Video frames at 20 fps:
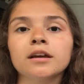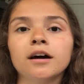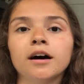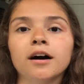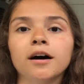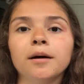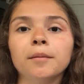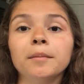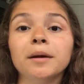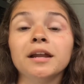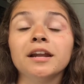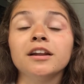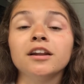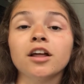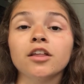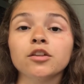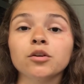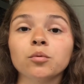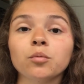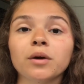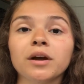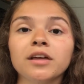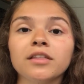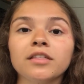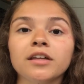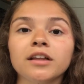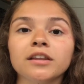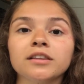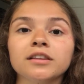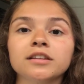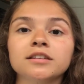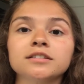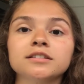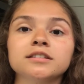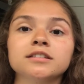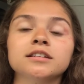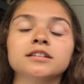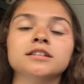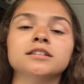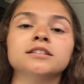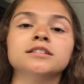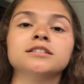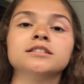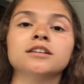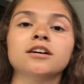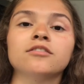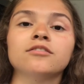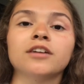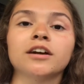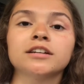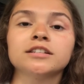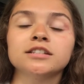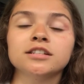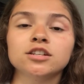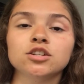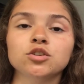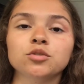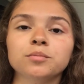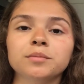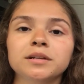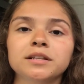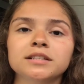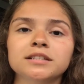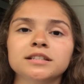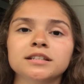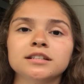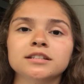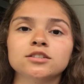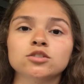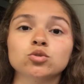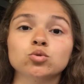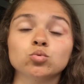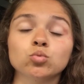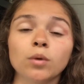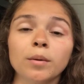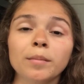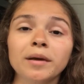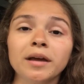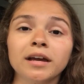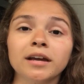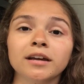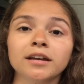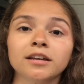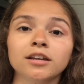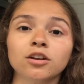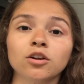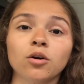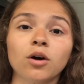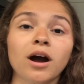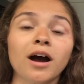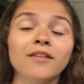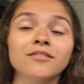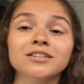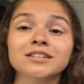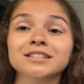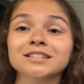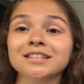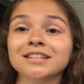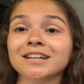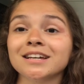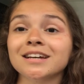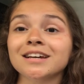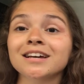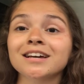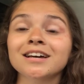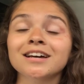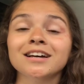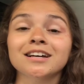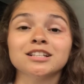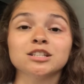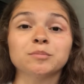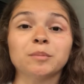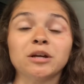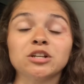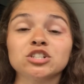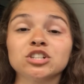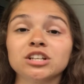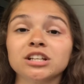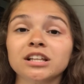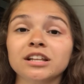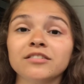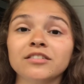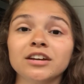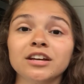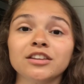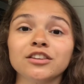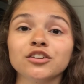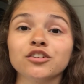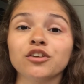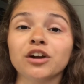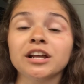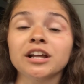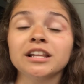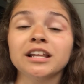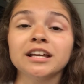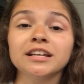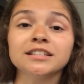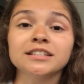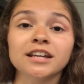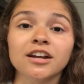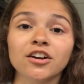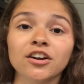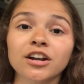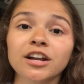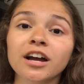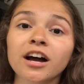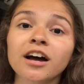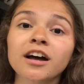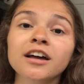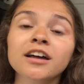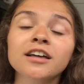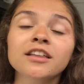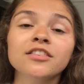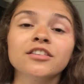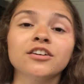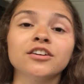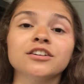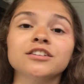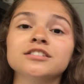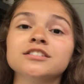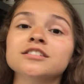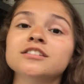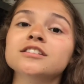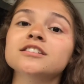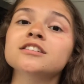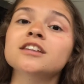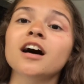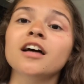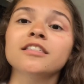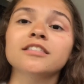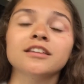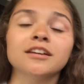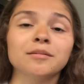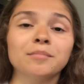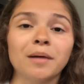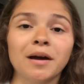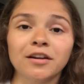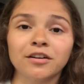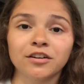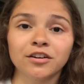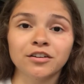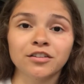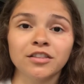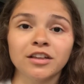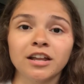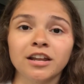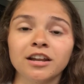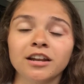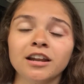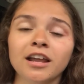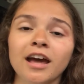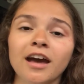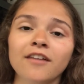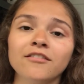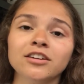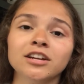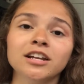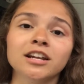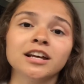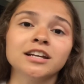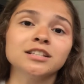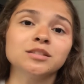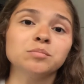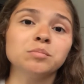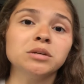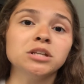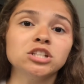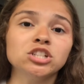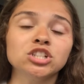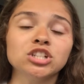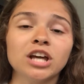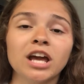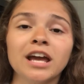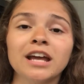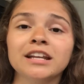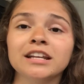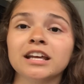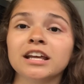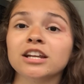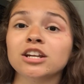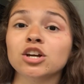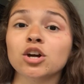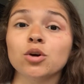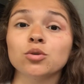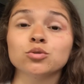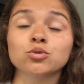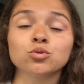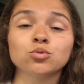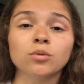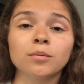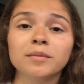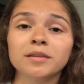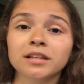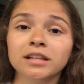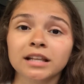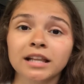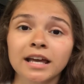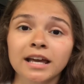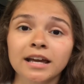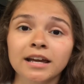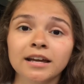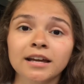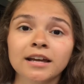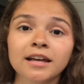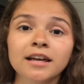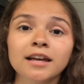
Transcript: And another way that this is affecting humans is swimming. Obviously, especially living in the Great Lakes area, there is nothing better than having a nice beach day and getting to go swim in the lake.